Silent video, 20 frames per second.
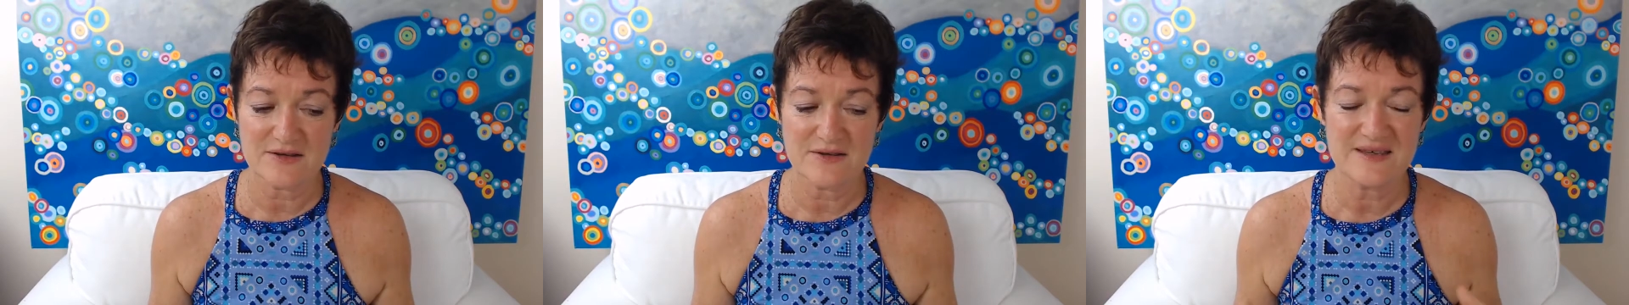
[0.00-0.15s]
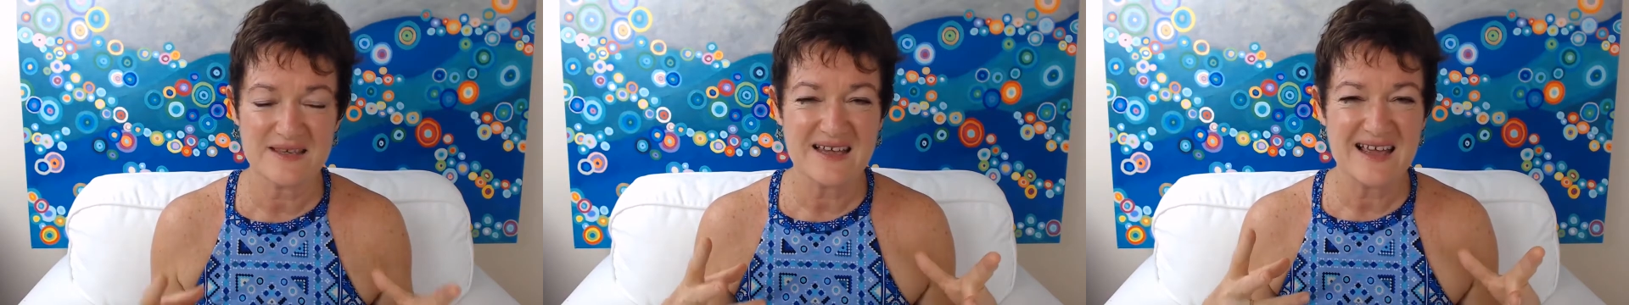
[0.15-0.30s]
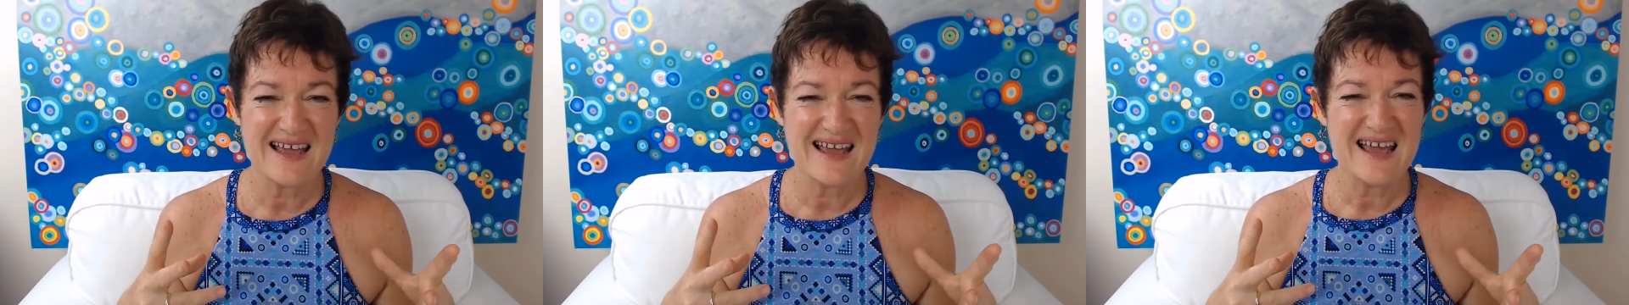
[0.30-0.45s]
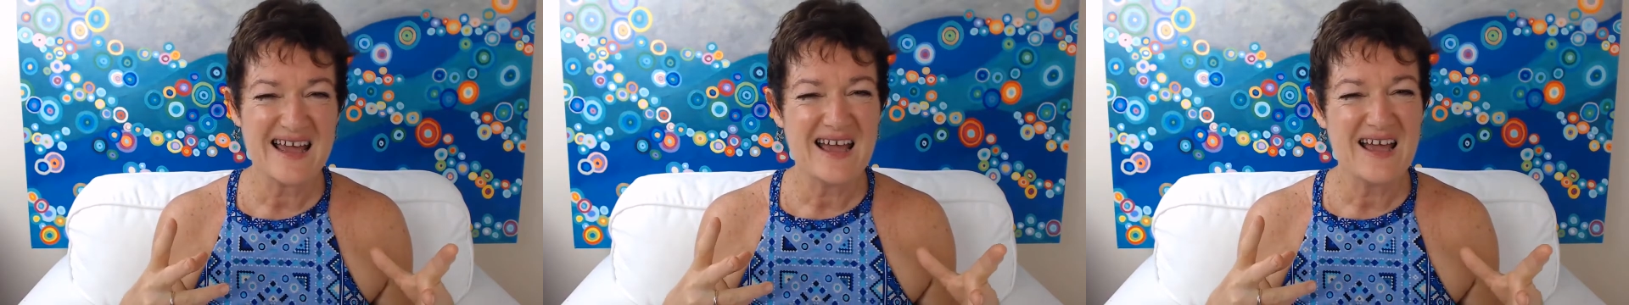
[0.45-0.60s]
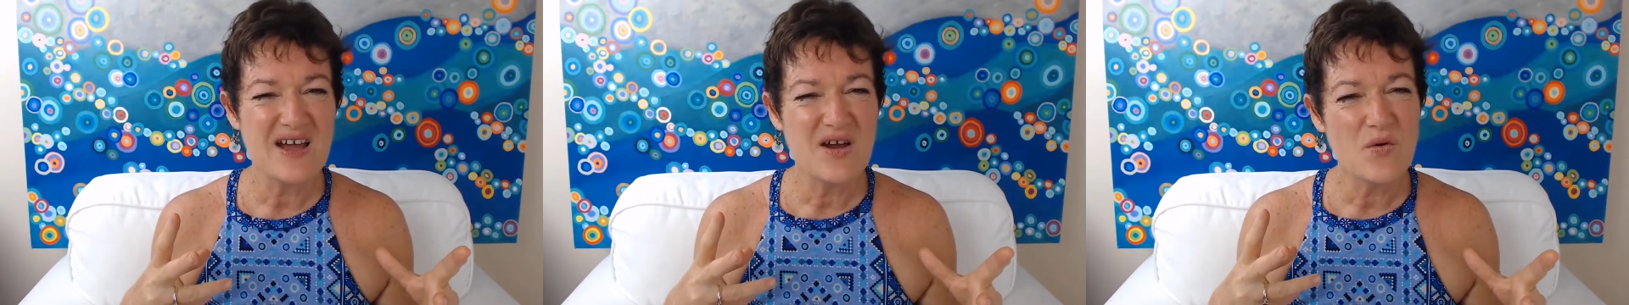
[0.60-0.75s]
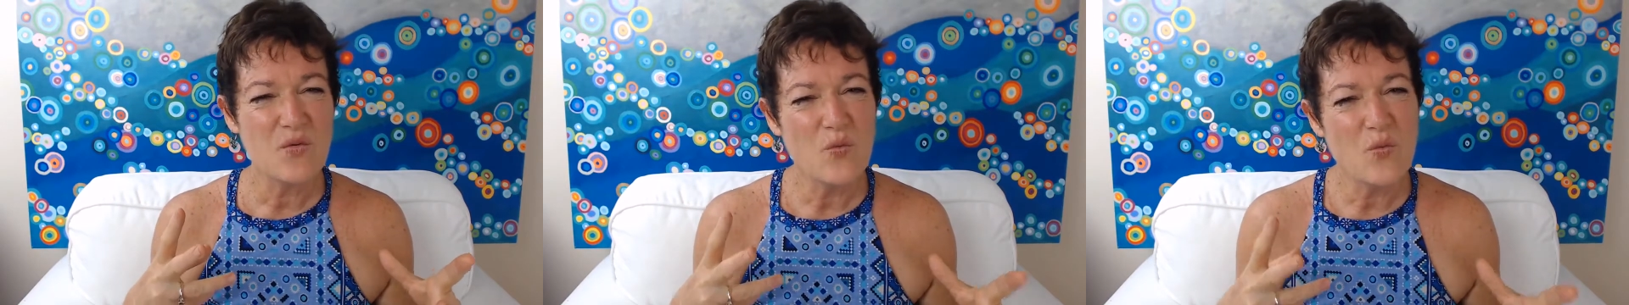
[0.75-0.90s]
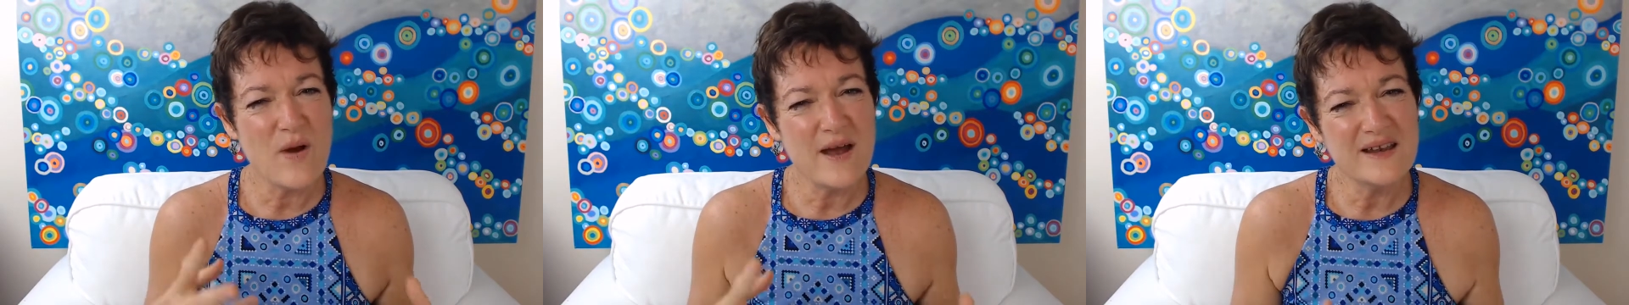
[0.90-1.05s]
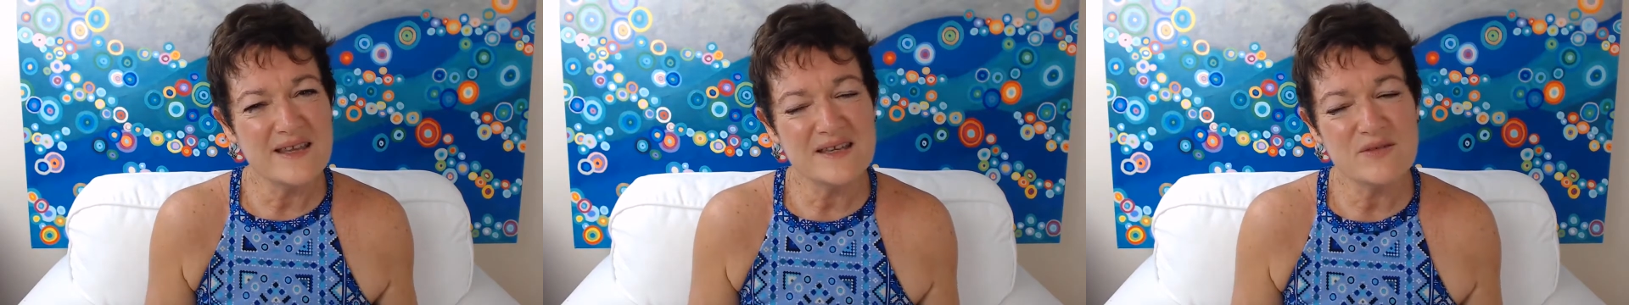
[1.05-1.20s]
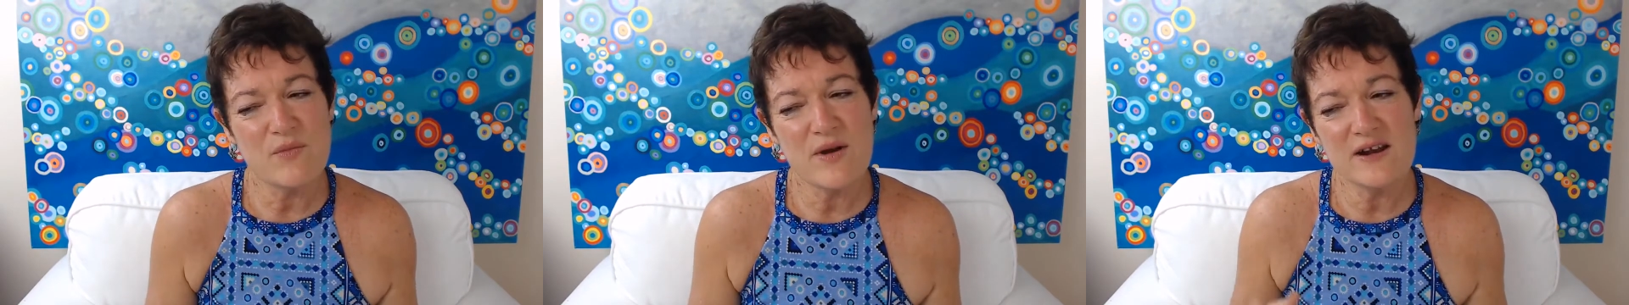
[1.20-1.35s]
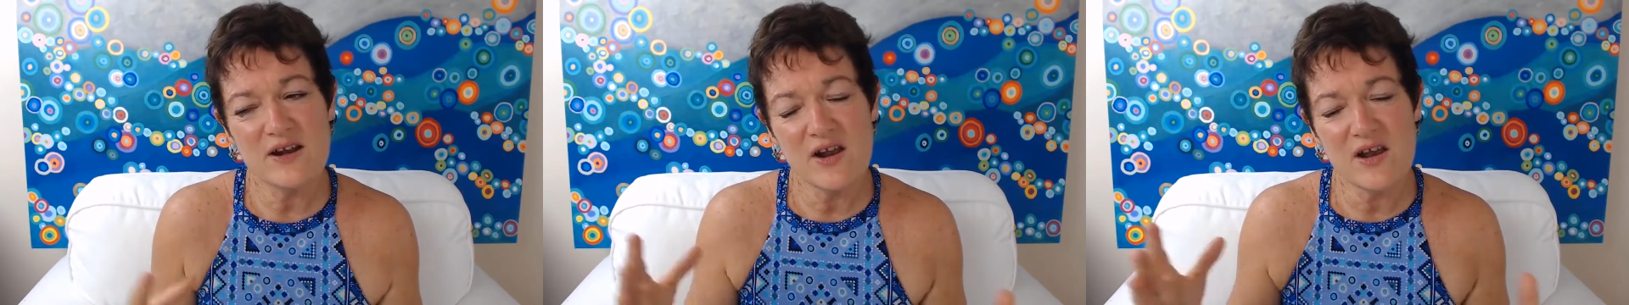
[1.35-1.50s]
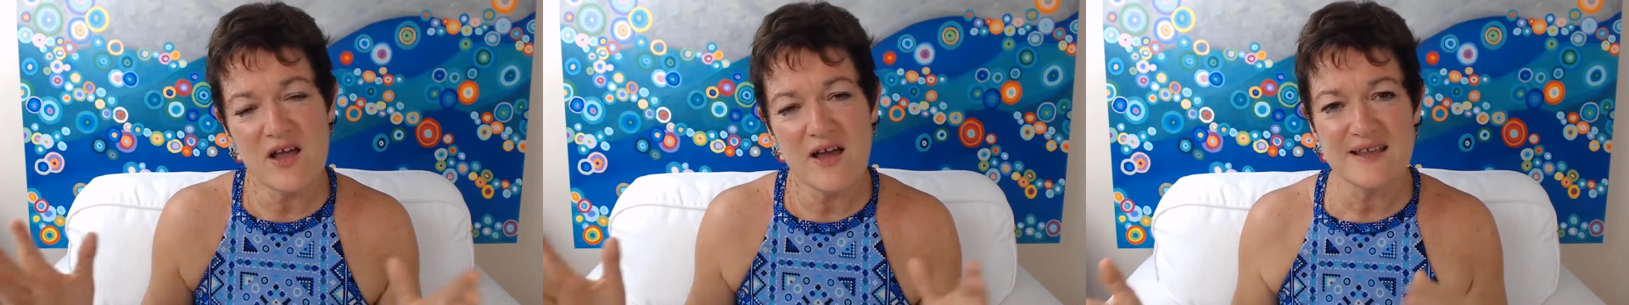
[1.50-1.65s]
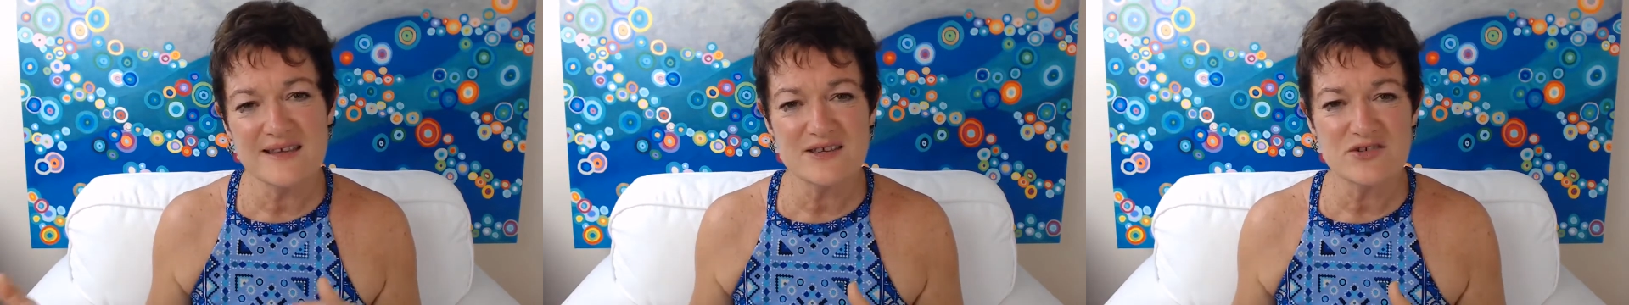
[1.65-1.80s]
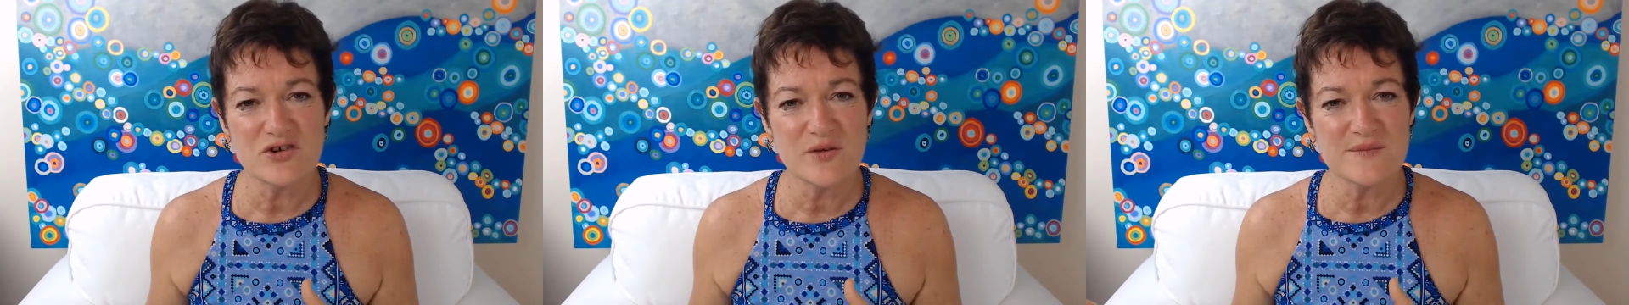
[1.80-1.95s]
Because once one
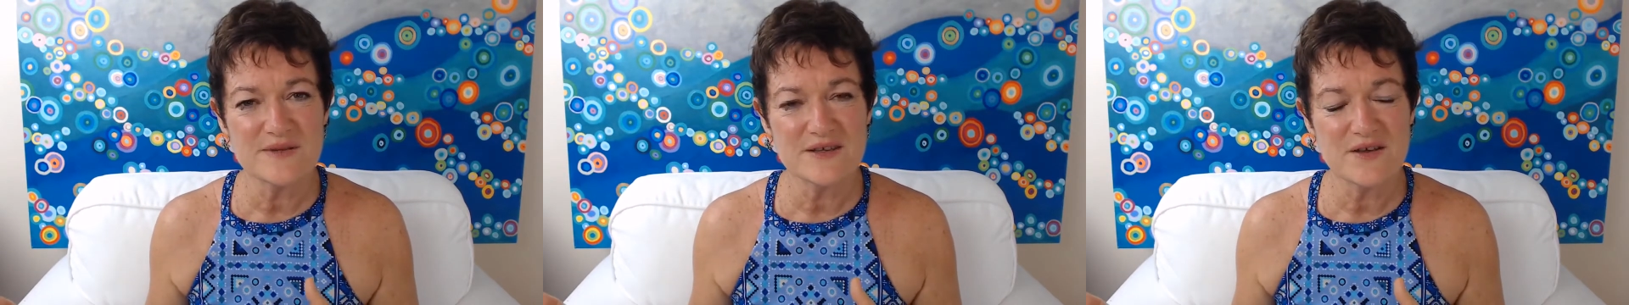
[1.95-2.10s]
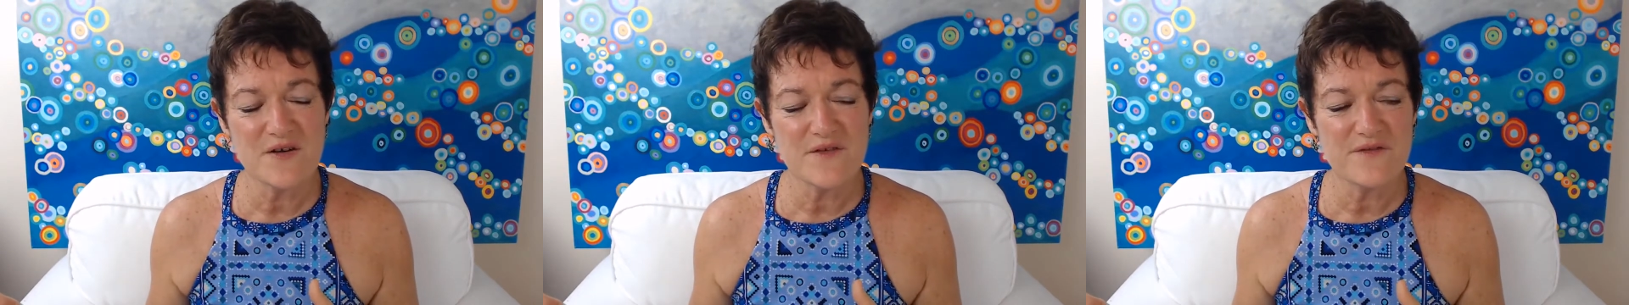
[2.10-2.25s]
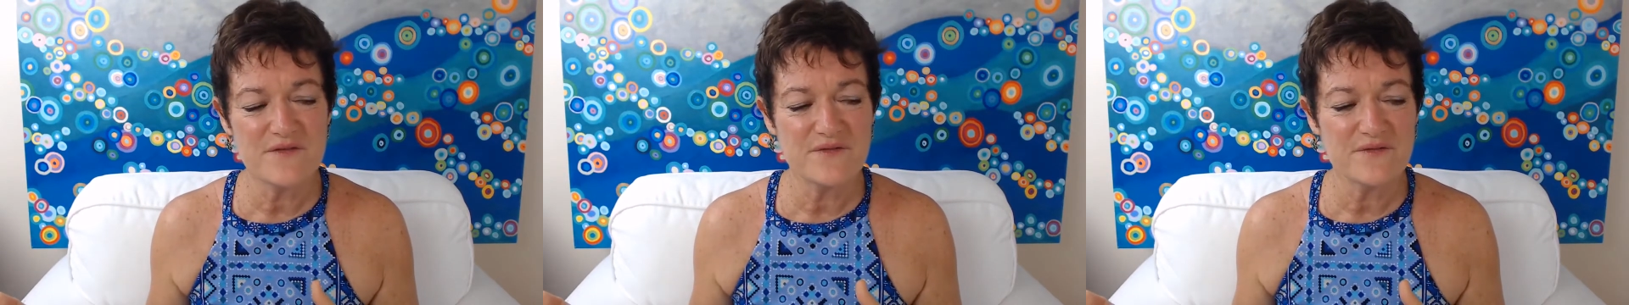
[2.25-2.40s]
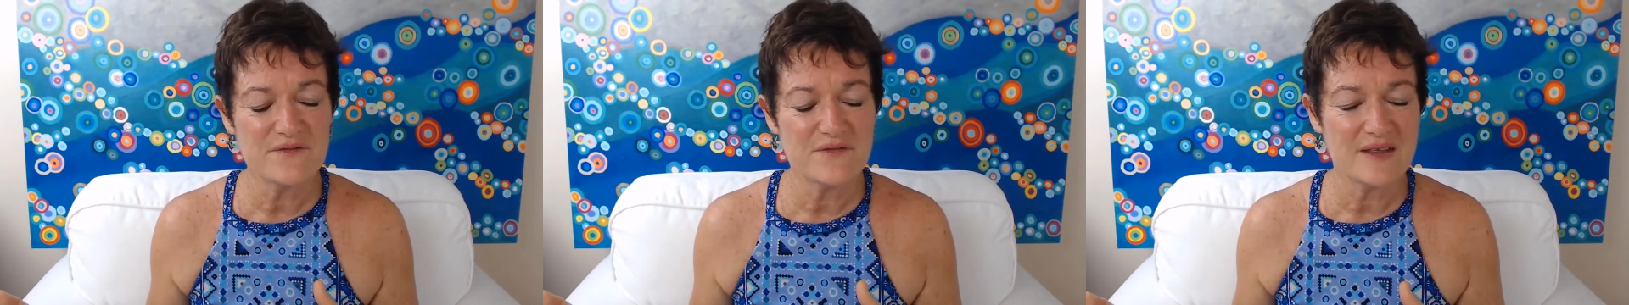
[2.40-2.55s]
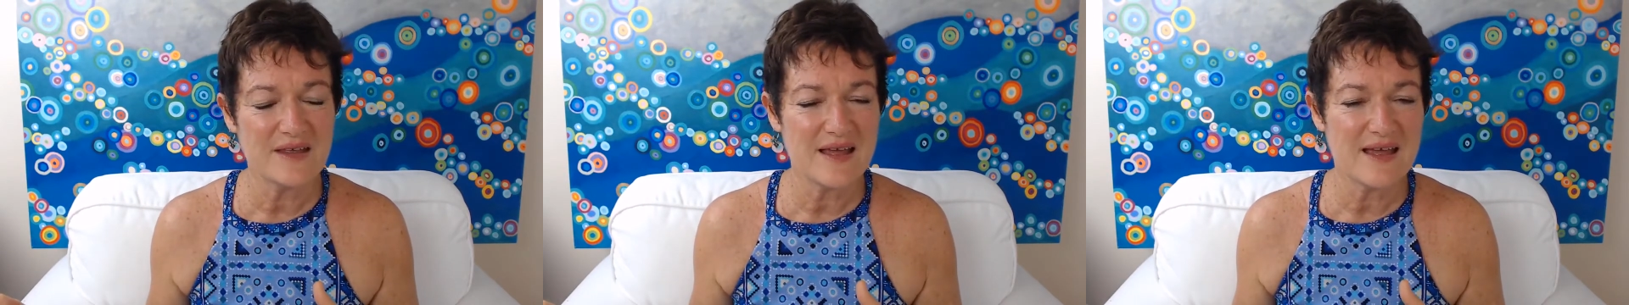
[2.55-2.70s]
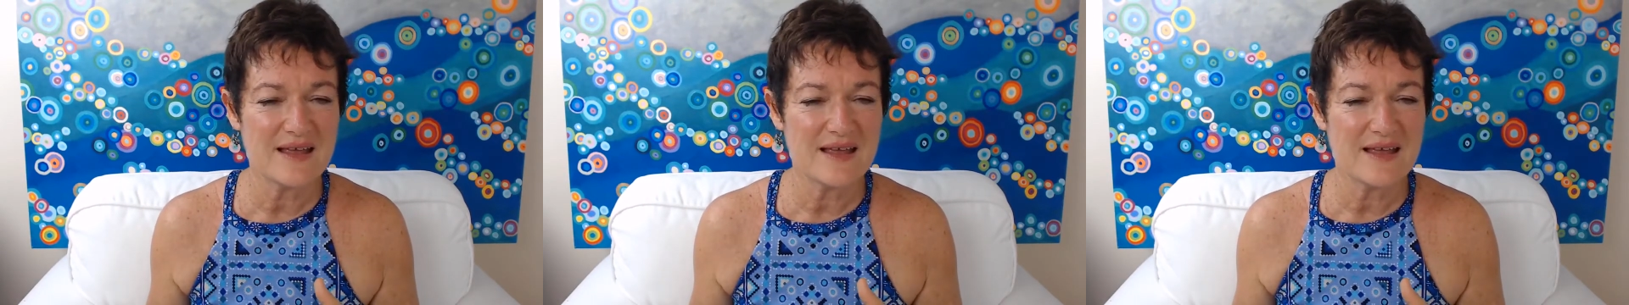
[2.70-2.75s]
client drops off,